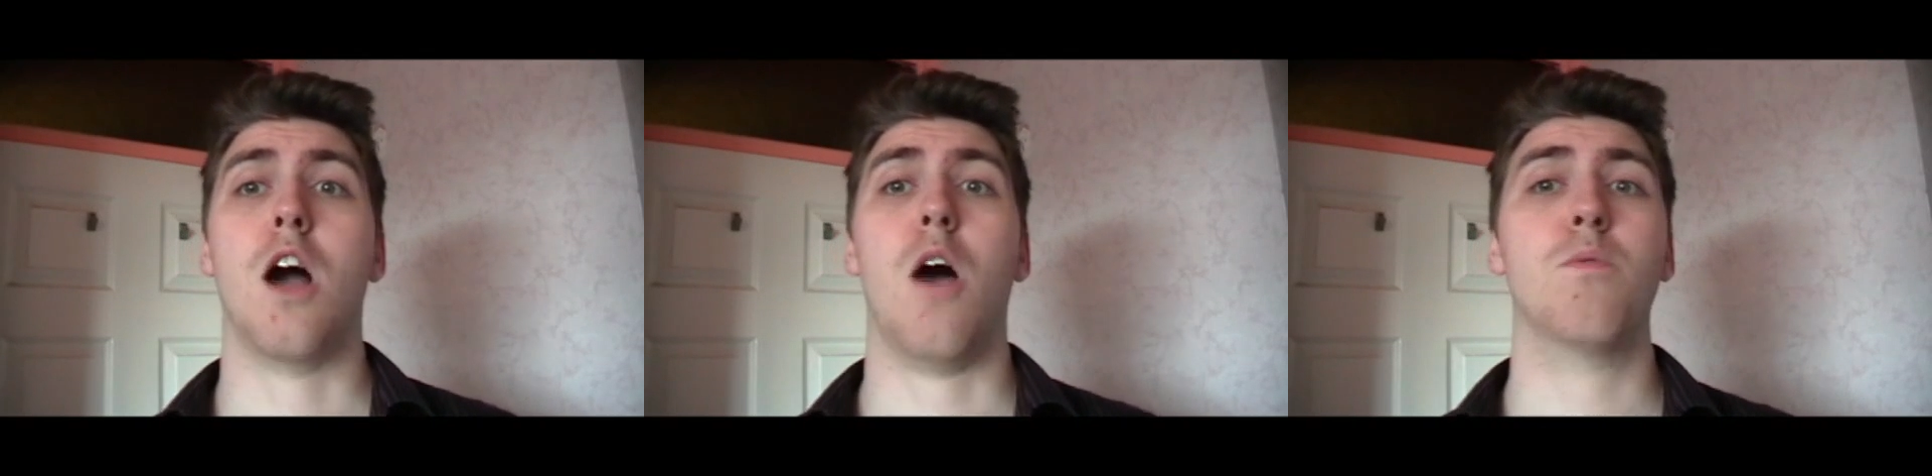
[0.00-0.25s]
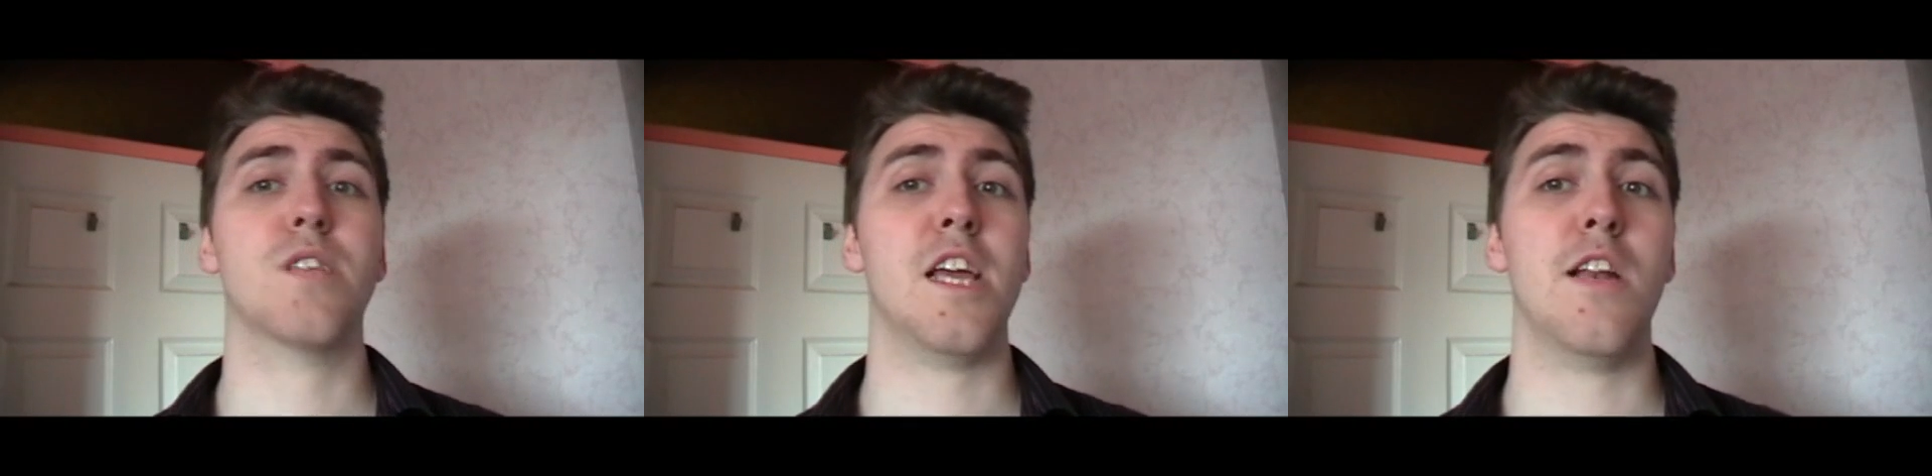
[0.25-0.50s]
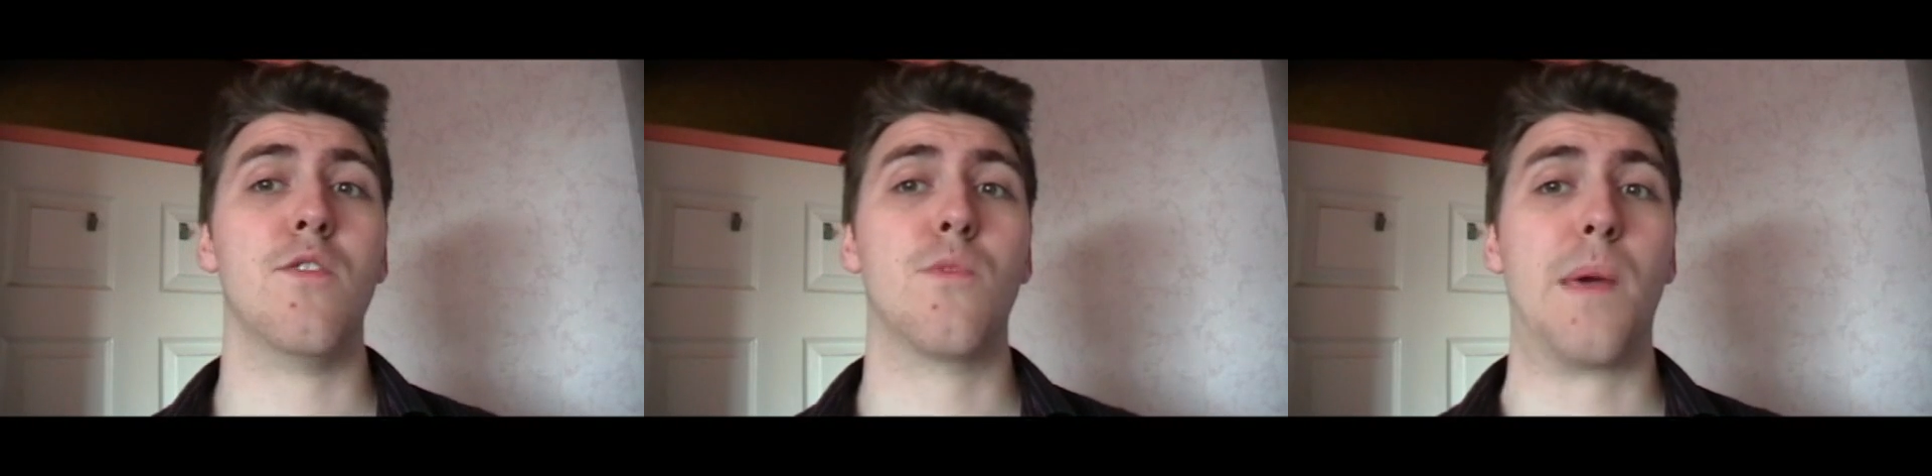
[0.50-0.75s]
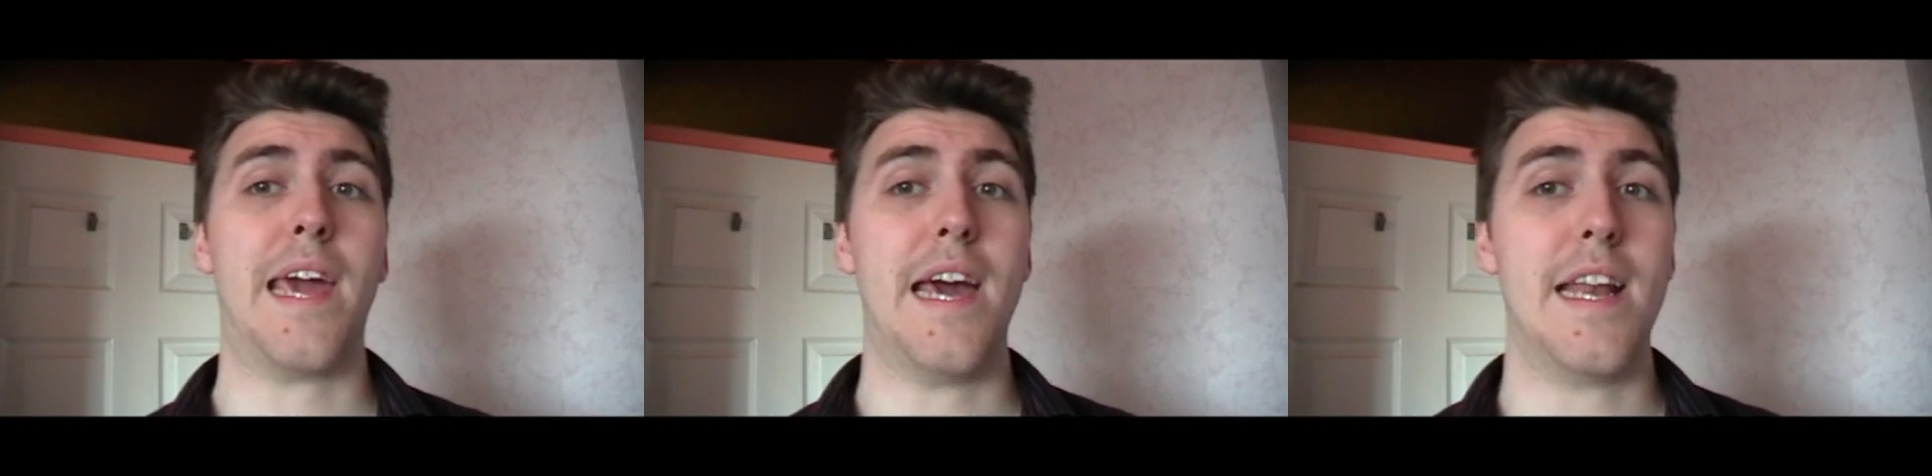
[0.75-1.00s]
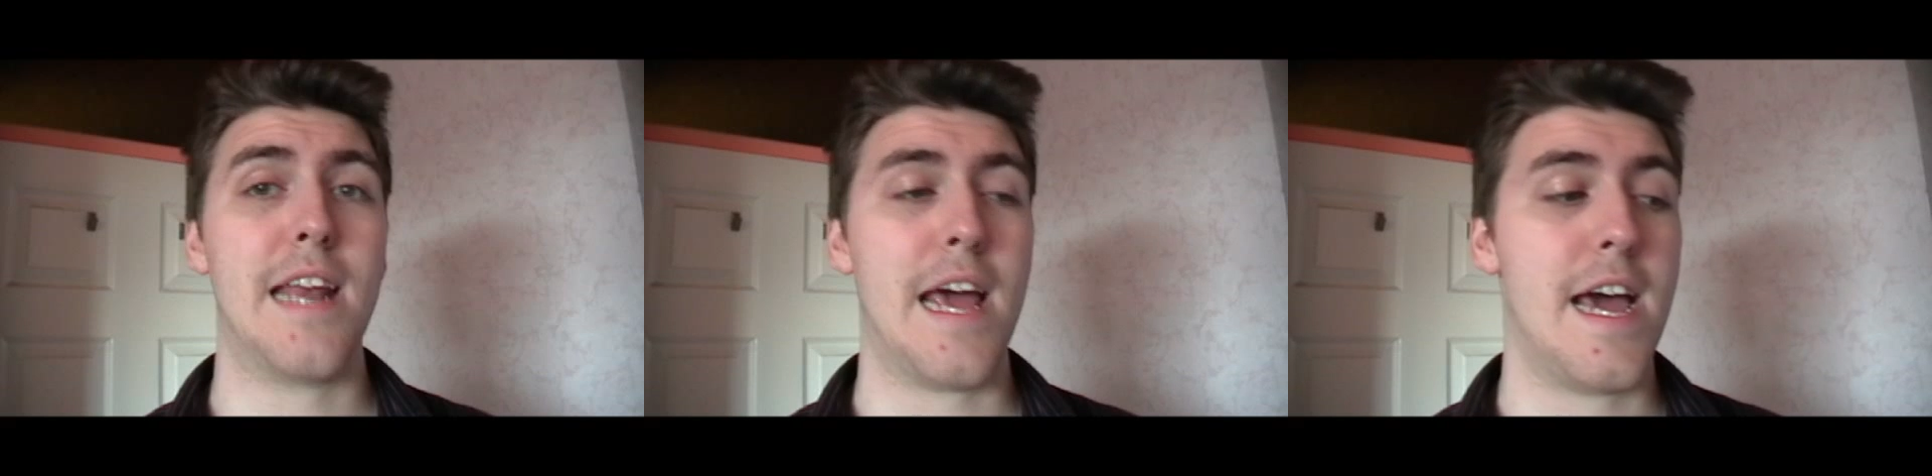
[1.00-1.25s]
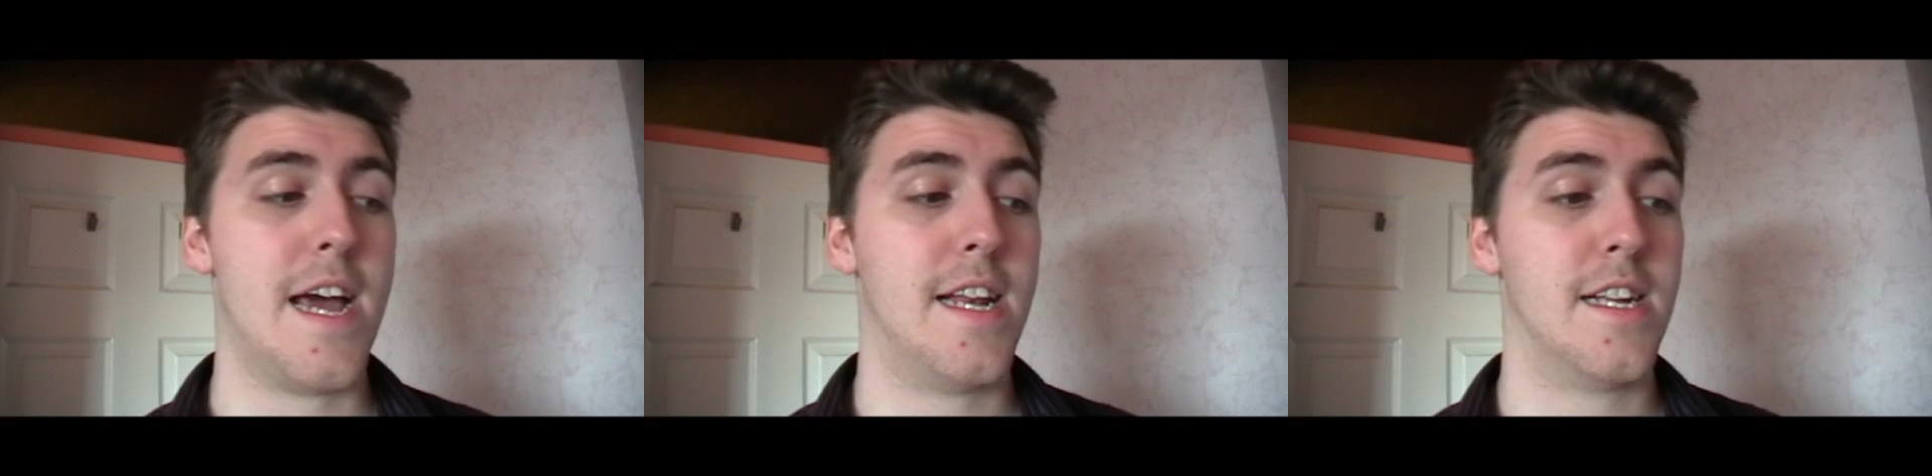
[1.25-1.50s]
I was ill on the weekend,
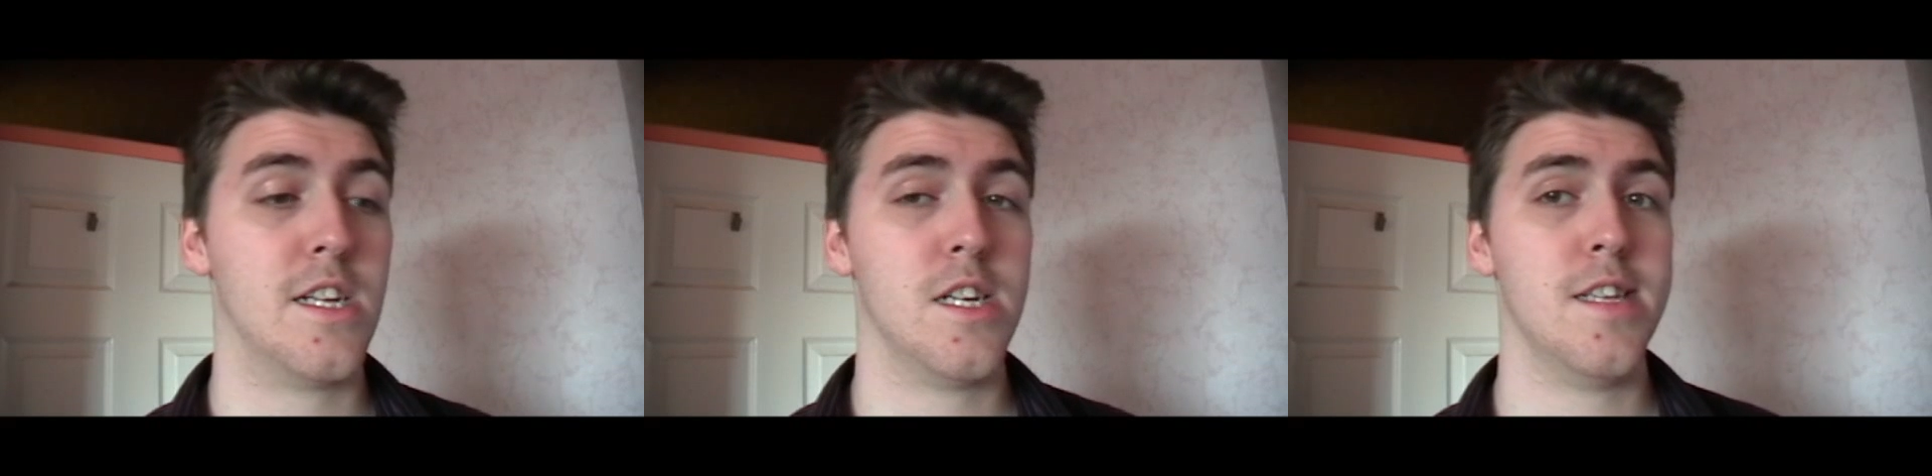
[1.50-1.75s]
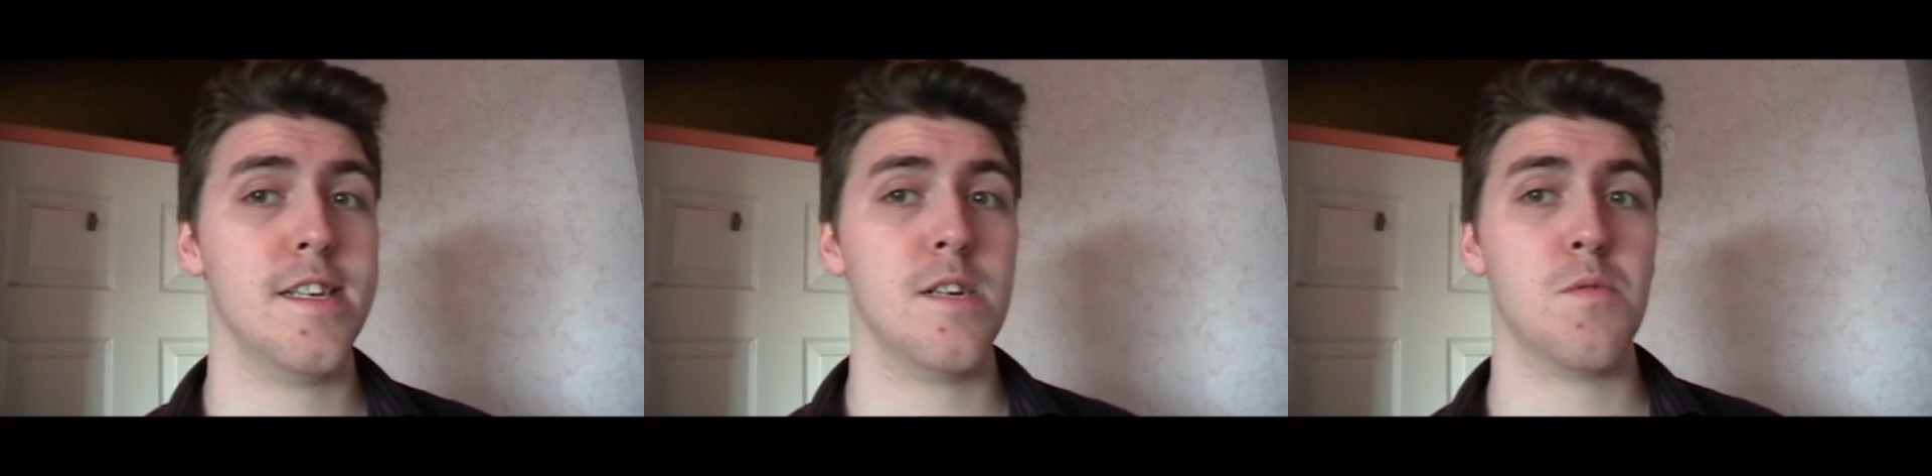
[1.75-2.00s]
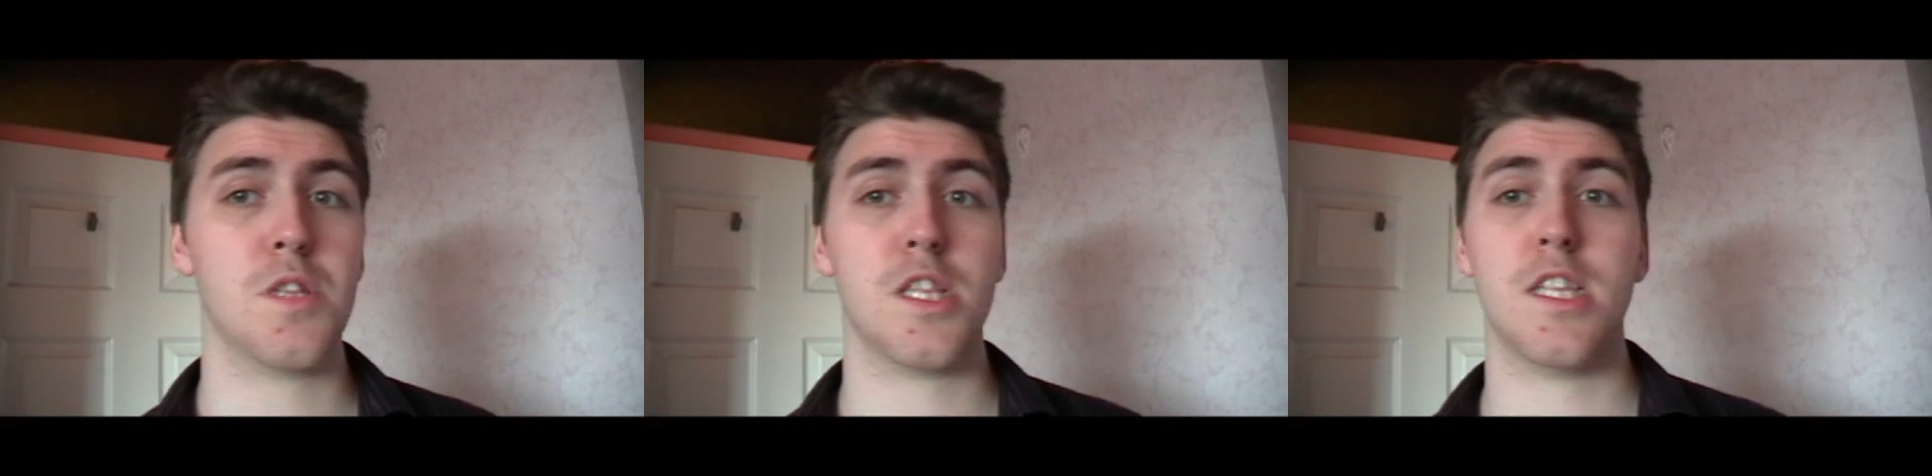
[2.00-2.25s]
and it turns out